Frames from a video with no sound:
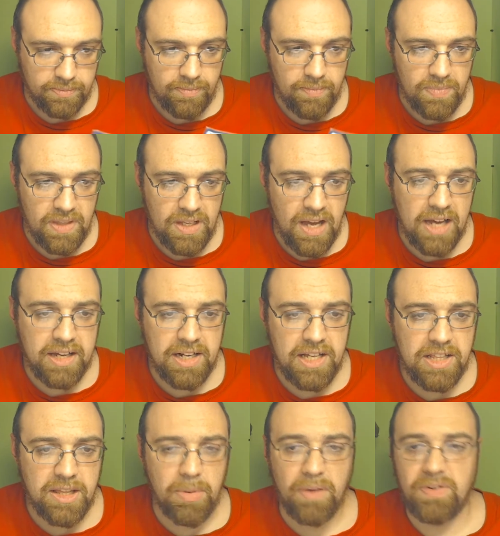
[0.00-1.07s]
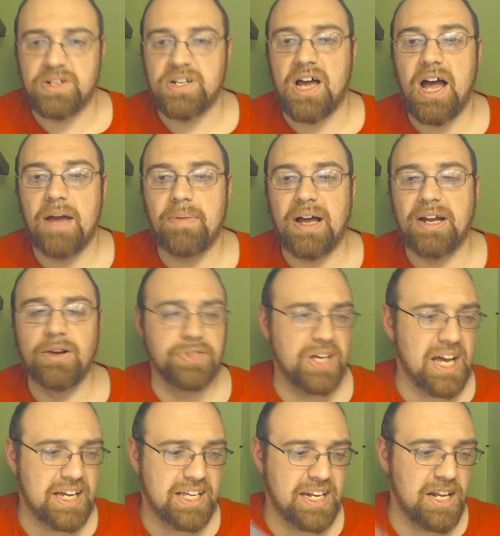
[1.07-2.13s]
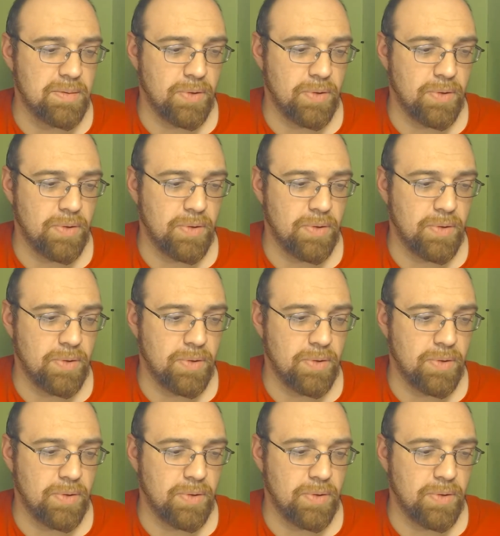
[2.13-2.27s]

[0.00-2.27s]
I can eat them over time. I don't think I can eat them